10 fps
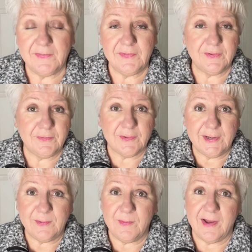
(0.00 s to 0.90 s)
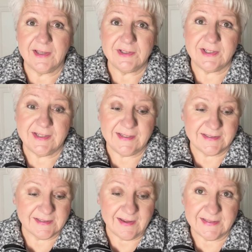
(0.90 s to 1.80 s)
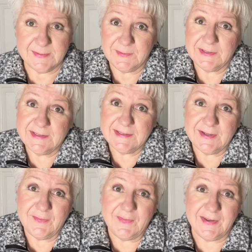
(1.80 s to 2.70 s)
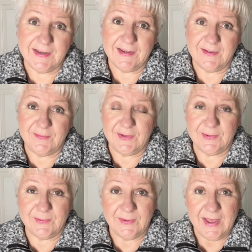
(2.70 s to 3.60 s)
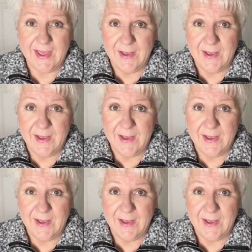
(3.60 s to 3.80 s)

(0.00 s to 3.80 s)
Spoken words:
Feel free to watch it. It's got some good stuff in it if you